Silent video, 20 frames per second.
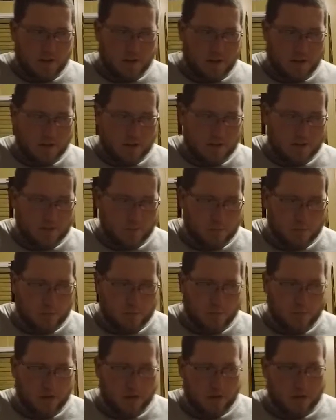and it's
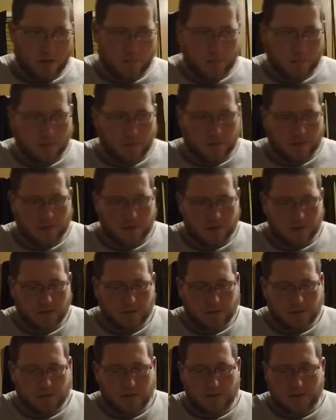spooled up with
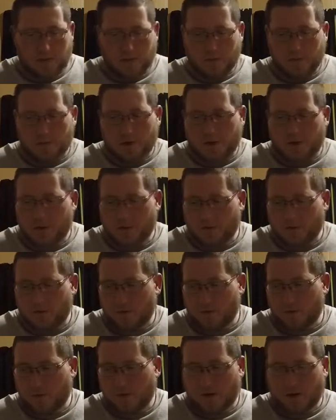15-pound
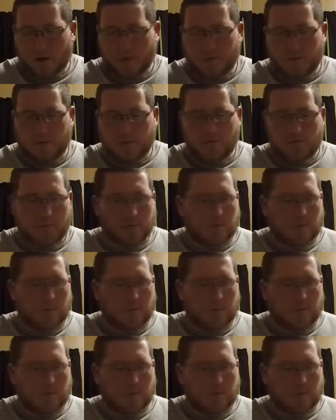fluorocarbon.